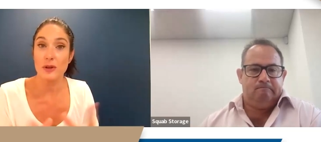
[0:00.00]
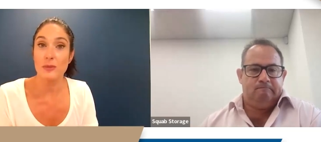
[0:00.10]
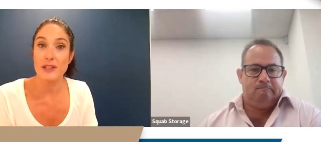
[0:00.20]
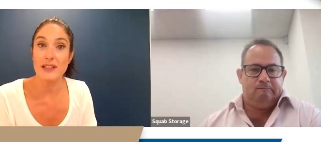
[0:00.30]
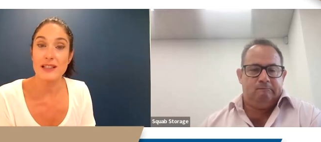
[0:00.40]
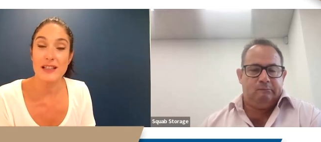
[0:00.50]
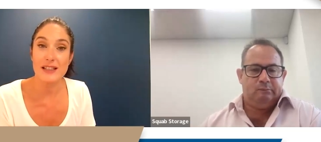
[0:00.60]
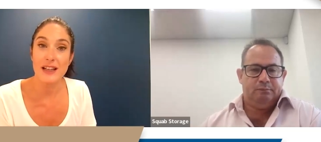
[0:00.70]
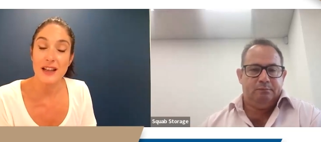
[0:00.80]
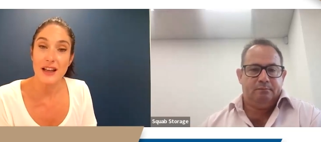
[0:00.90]
Speaker 1: for your
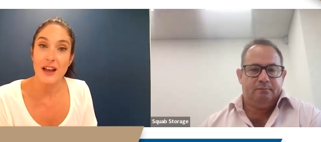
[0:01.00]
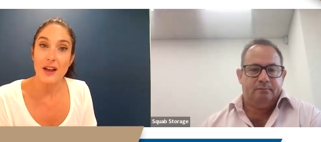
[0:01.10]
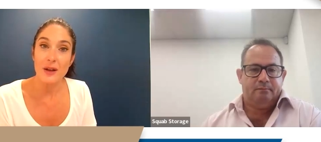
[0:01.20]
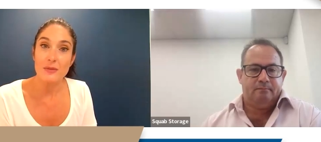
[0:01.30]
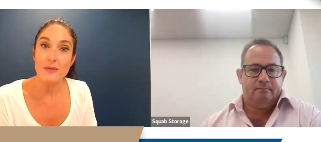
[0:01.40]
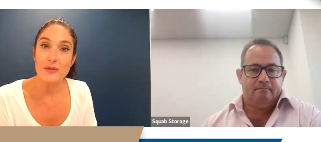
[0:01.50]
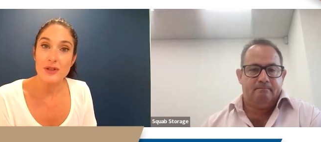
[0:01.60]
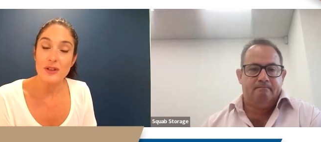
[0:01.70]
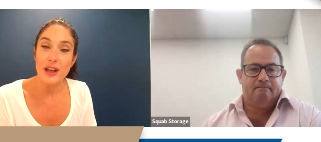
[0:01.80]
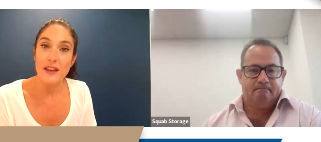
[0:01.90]
businesses um, to
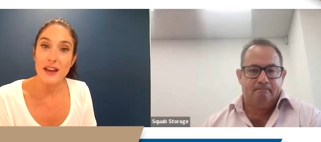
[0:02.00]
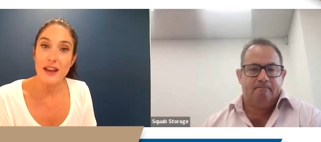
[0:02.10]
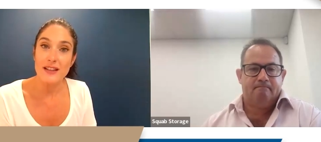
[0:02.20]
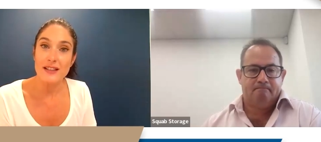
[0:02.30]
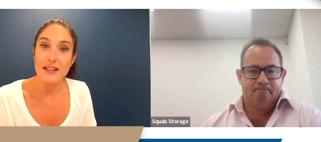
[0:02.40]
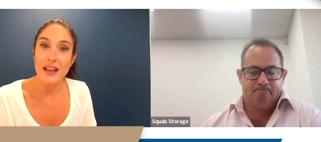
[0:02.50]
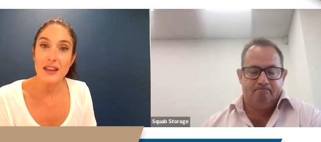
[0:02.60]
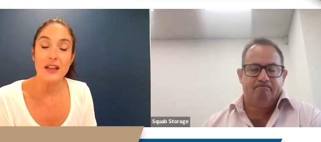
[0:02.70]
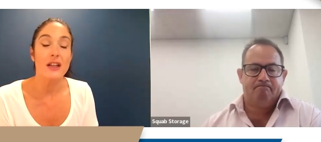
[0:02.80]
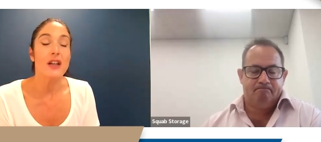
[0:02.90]
get their heads
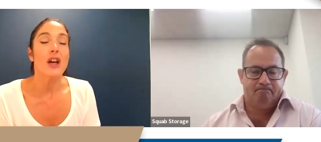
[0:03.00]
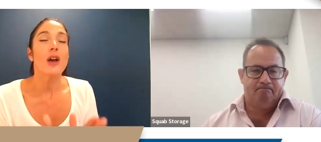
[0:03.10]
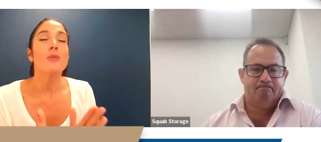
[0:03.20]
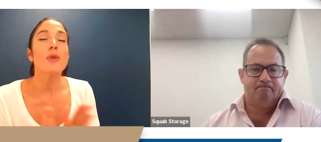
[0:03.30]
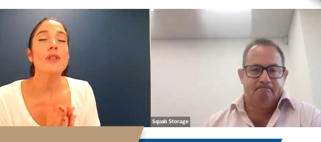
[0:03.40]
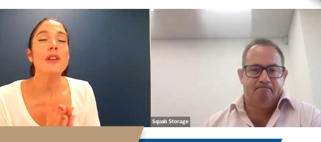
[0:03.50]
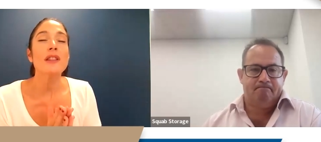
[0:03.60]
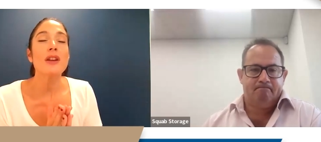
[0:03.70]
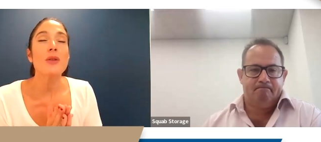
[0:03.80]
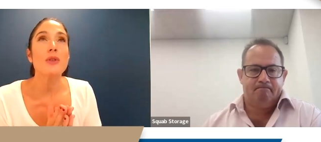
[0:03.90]
together. Um, one thing
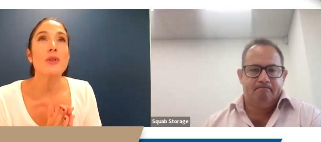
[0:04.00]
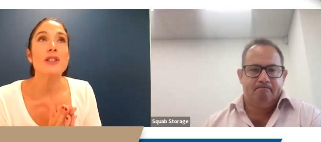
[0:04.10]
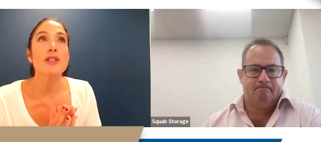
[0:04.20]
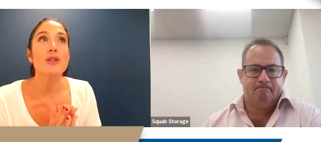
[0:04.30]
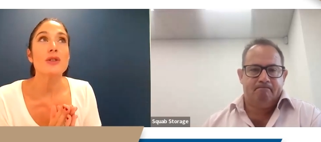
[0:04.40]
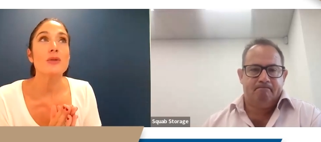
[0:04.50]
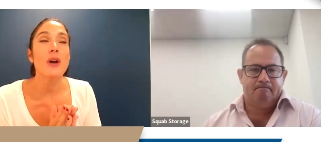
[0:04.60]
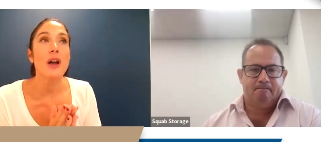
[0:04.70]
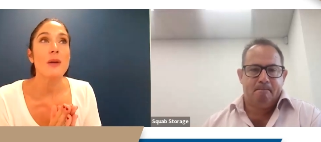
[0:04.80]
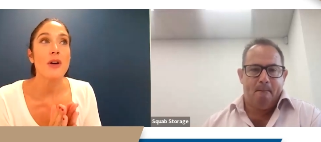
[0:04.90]
that I wanted to
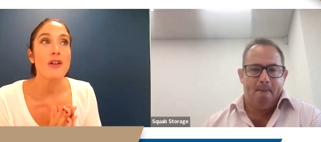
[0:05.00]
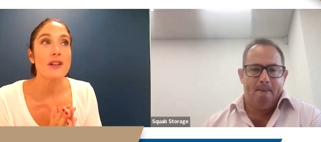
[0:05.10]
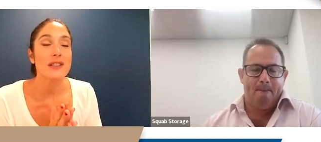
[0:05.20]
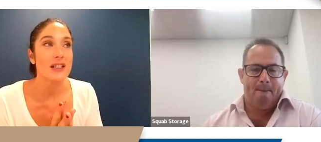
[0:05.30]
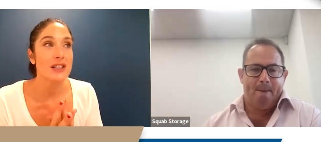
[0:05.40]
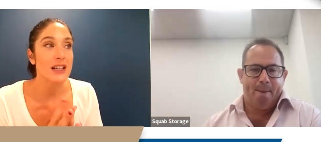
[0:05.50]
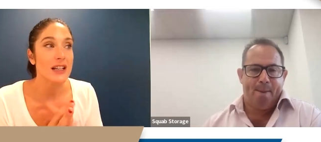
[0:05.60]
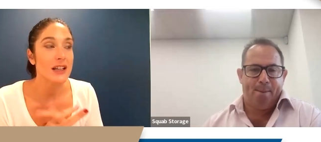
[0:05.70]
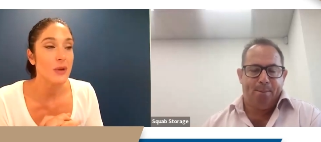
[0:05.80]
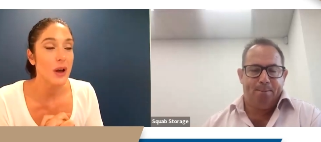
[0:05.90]
um, ask
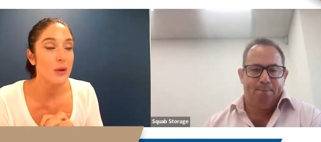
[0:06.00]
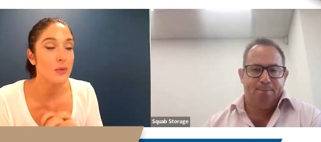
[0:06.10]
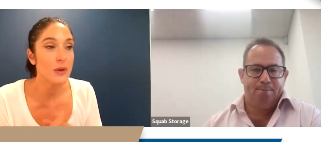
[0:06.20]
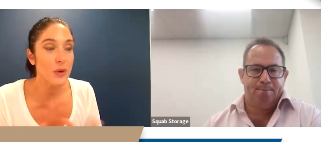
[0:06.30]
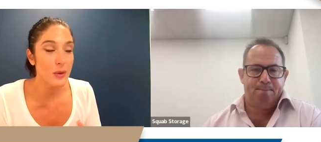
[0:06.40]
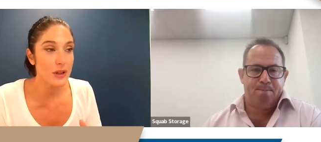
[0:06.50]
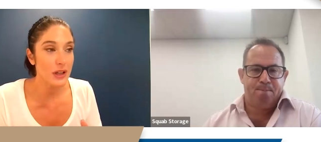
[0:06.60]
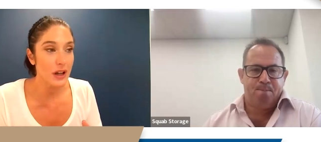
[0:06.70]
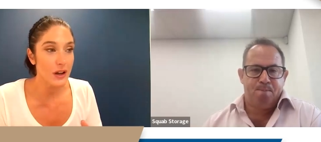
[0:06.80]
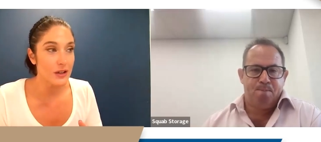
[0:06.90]
actually, uh, we work with
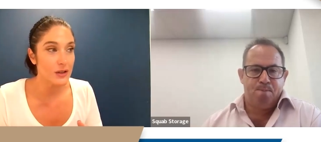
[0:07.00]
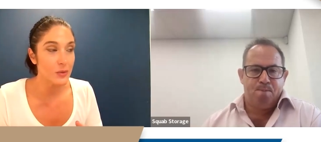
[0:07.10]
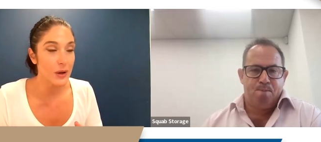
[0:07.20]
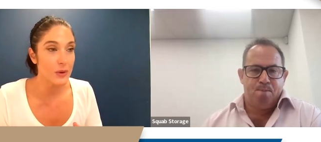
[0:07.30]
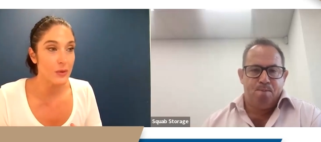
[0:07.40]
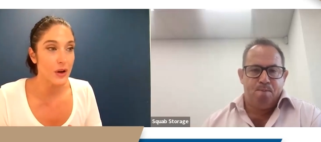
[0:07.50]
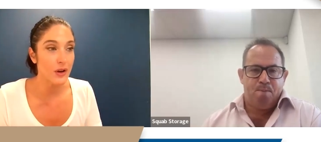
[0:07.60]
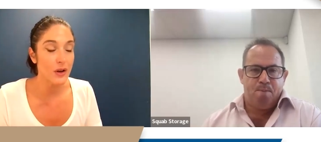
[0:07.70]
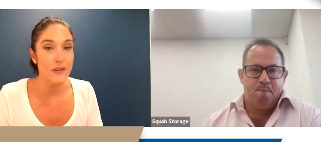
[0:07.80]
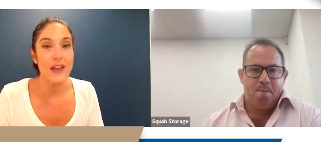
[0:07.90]
clients where we
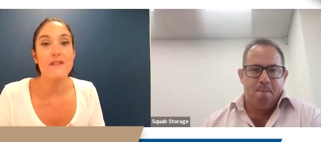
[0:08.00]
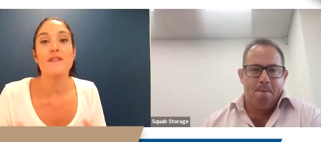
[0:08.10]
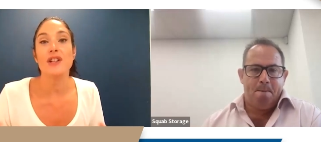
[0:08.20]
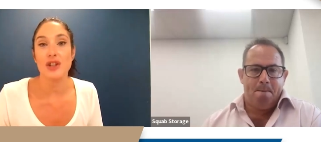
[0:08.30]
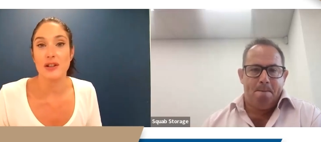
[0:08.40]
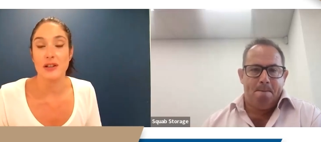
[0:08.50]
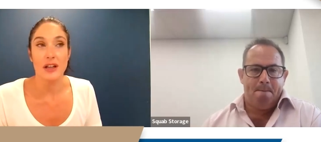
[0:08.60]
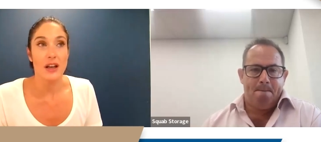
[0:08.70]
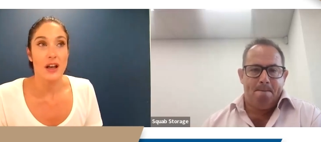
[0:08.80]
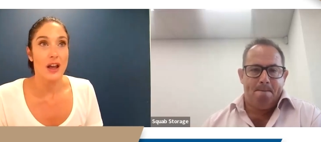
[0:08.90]
work on their vision,
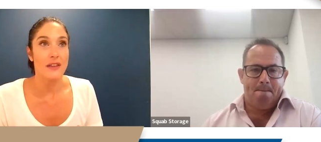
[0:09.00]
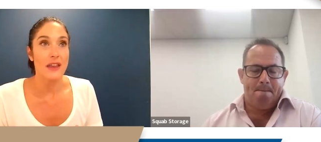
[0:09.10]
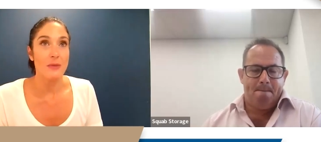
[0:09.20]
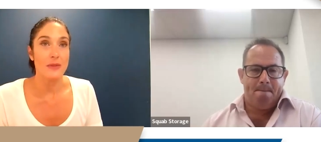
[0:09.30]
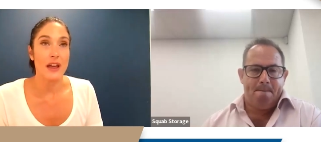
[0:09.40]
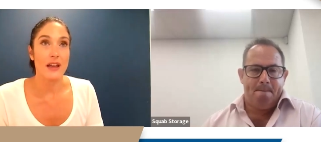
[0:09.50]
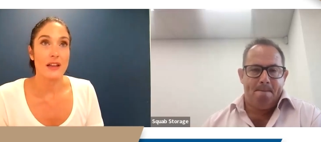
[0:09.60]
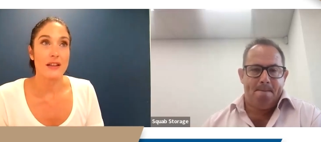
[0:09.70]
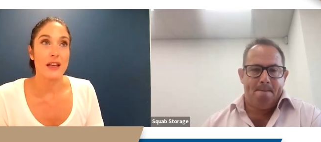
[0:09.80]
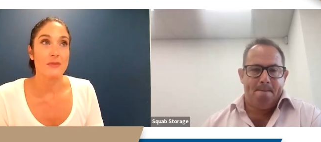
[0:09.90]
uh, their their,
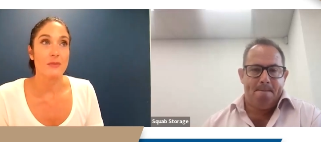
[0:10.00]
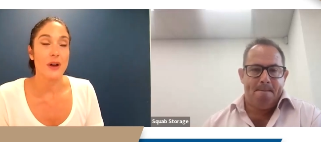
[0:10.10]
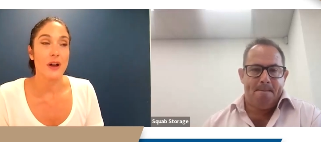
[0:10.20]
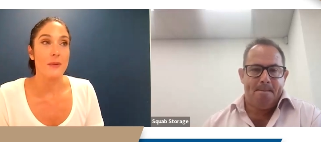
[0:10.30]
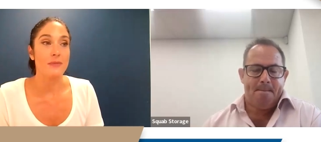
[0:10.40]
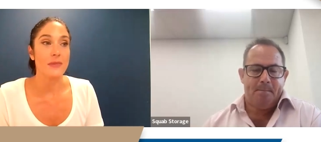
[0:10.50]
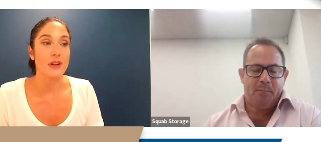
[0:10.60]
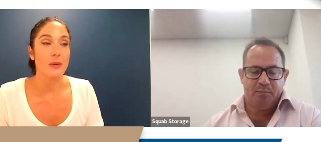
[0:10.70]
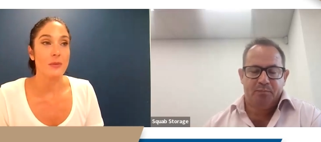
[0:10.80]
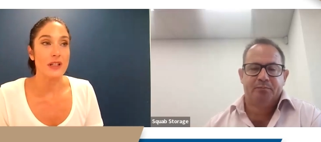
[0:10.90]
their um,
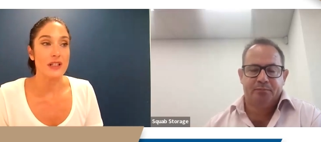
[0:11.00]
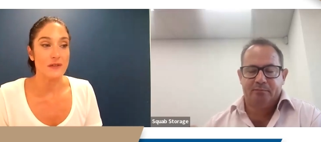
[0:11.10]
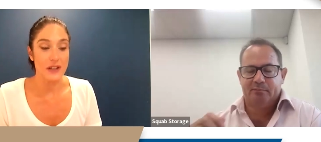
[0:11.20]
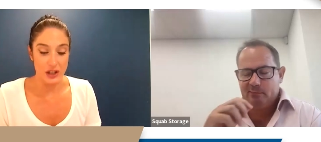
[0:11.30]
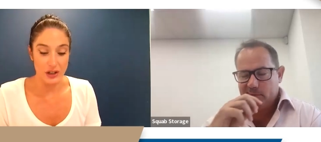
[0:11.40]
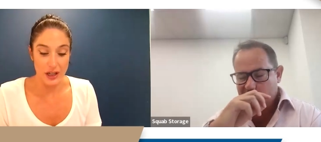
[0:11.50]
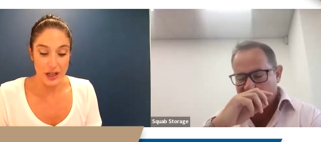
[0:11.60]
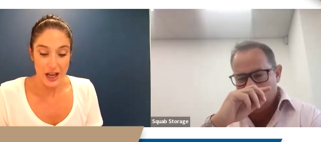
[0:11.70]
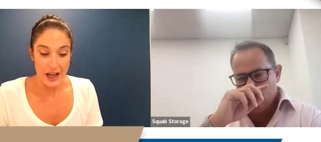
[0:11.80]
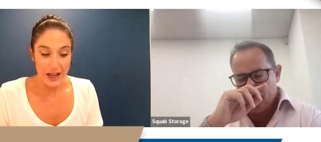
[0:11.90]
company's vision,
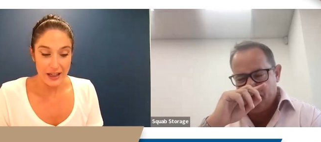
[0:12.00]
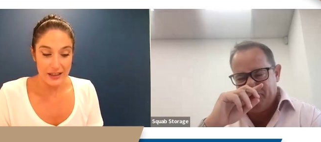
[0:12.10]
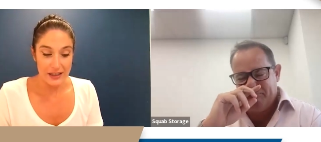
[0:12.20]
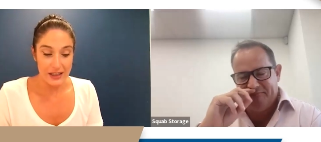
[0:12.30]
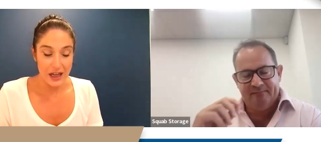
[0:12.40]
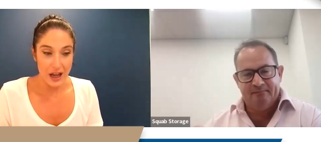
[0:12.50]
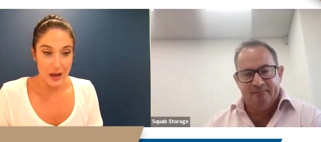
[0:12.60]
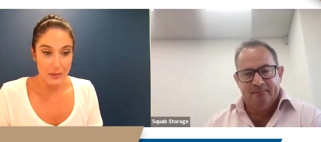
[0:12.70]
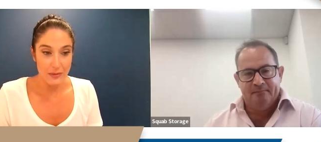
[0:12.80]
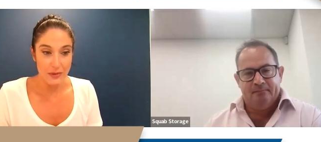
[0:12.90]
and
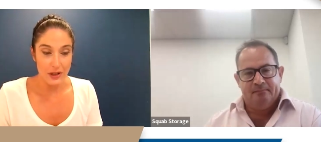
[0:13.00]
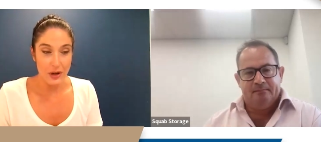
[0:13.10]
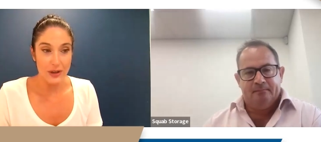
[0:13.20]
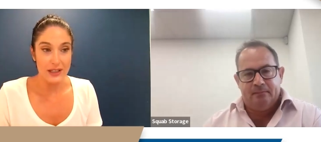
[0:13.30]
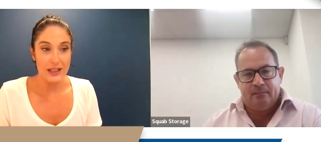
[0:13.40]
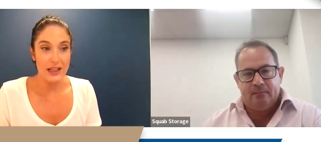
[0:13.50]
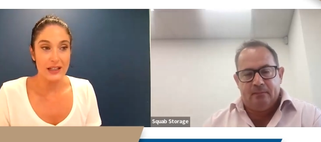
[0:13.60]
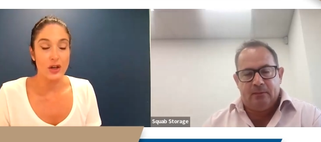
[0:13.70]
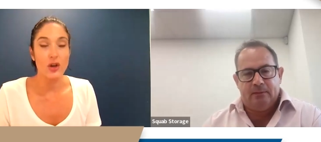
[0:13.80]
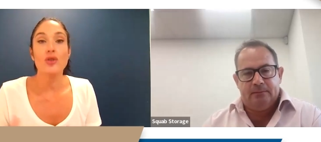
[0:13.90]
um, you know it's a it's
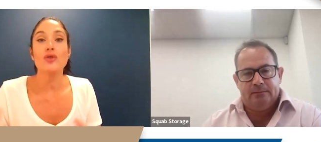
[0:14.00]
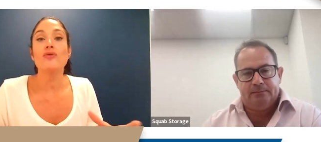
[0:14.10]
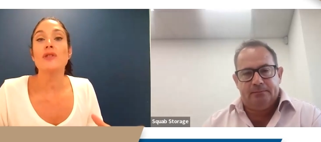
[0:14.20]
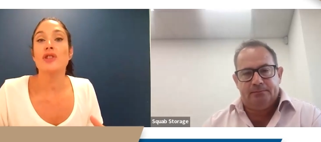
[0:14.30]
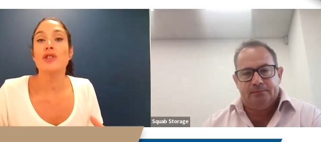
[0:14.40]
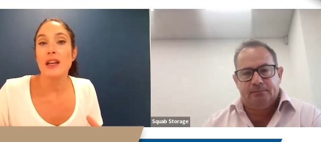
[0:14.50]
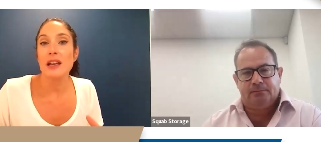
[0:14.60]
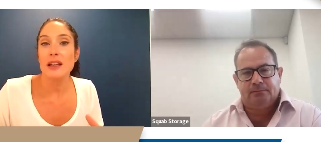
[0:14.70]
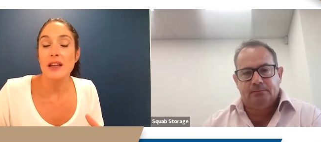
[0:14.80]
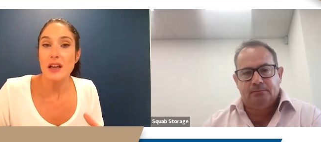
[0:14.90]
a hundred
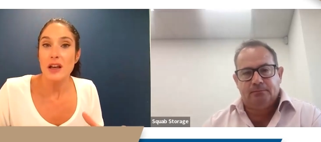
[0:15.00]
year